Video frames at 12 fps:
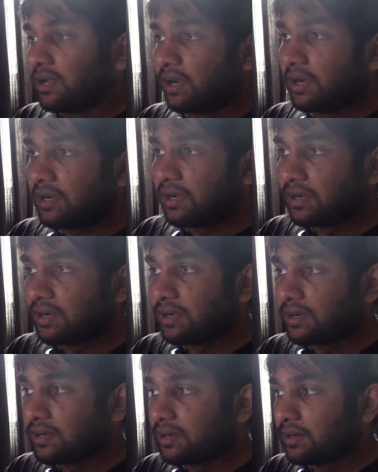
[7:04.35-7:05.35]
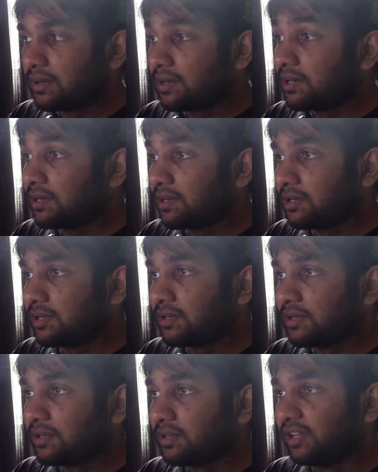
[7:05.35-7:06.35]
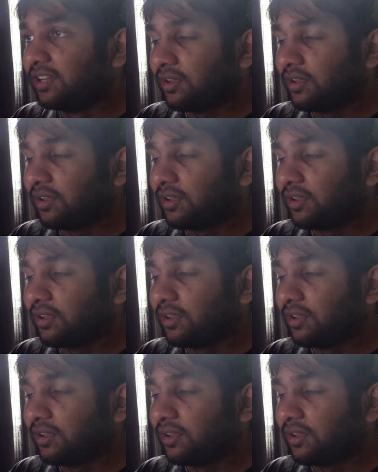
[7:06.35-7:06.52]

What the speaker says: a